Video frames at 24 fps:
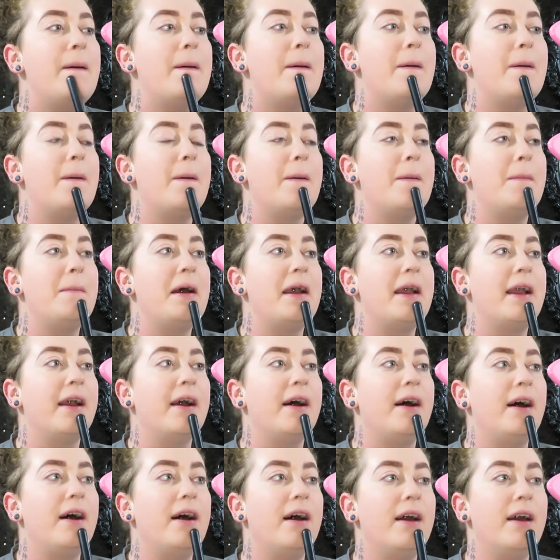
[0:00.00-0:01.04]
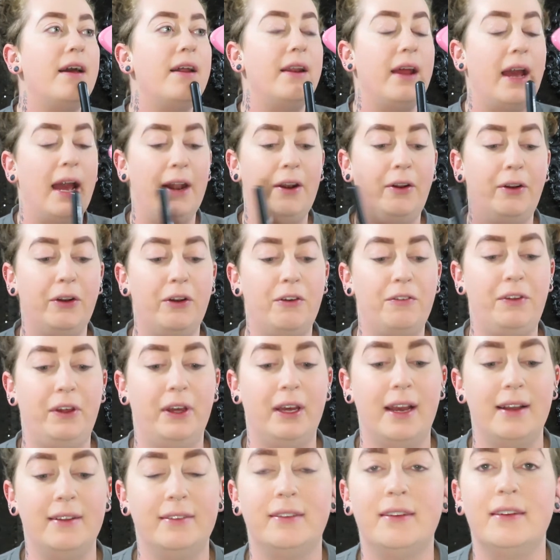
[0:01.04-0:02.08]
Oh my God. I don't know if you
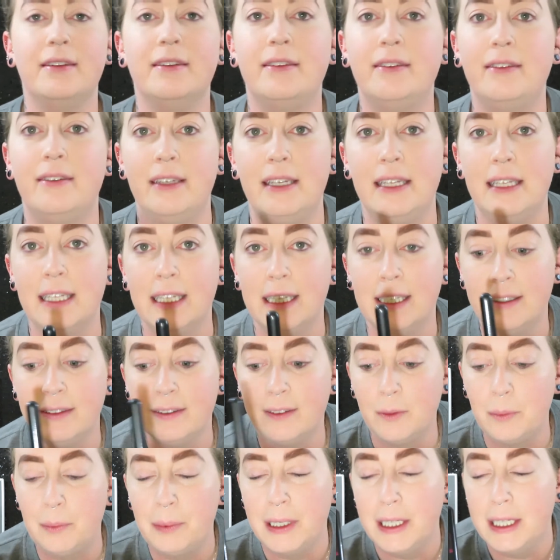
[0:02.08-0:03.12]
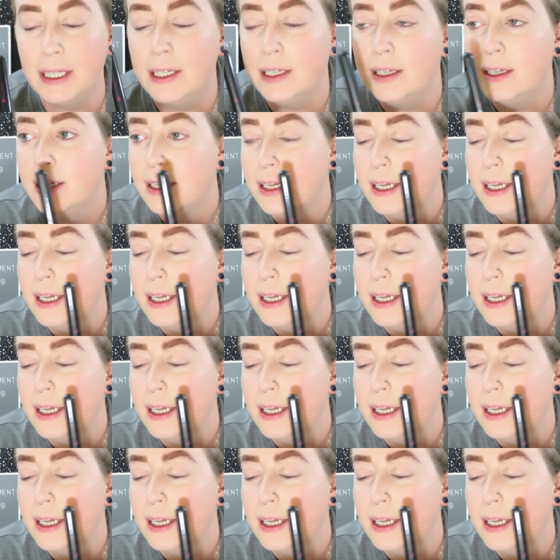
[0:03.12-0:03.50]
guys can see this, but